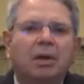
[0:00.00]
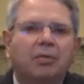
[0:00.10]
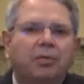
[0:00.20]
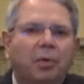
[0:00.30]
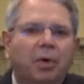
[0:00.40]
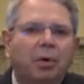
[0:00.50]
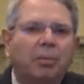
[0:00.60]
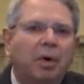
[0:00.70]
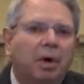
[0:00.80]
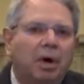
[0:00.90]
in the
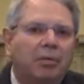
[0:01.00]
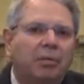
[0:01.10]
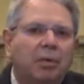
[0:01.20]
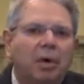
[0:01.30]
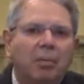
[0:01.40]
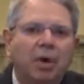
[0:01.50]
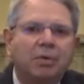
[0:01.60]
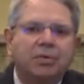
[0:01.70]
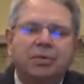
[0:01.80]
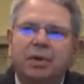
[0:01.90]
form of
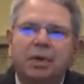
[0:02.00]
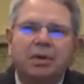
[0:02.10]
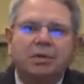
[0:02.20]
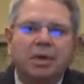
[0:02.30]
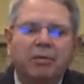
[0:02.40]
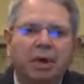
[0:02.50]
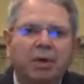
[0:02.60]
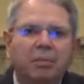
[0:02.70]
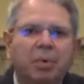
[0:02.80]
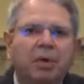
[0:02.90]
almost
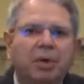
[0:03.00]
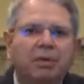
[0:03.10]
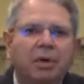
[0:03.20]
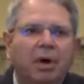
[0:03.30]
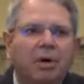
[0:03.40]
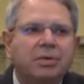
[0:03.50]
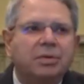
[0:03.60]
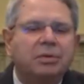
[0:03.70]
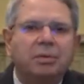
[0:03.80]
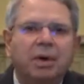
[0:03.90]
$700 billion
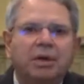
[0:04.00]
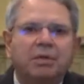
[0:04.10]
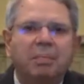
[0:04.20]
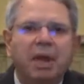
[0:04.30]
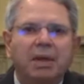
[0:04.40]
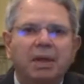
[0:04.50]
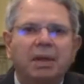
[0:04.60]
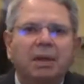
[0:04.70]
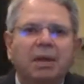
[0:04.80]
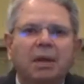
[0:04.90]
in direct
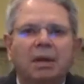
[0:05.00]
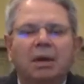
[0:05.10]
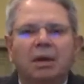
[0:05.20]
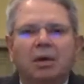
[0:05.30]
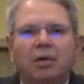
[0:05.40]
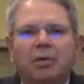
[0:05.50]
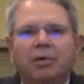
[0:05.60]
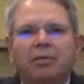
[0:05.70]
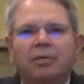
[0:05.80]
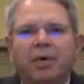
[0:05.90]
spending and
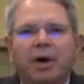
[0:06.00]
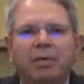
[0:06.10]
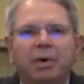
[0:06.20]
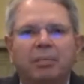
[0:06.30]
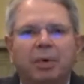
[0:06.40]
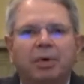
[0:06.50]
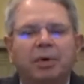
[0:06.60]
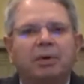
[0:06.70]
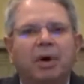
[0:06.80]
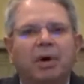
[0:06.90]
over $500
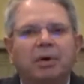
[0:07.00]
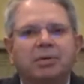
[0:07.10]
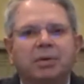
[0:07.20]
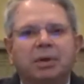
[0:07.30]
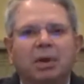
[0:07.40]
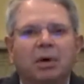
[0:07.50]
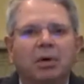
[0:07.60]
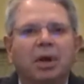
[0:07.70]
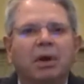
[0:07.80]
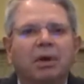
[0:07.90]
billion in
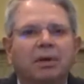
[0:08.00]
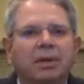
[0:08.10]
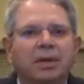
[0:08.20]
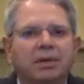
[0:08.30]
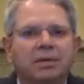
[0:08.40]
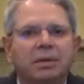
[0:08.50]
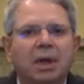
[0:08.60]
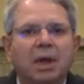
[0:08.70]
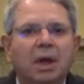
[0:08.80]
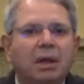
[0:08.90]
loan guarantees.
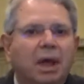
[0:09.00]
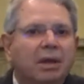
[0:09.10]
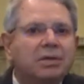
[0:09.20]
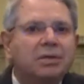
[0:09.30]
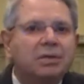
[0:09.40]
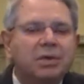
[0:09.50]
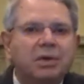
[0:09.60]
Now, this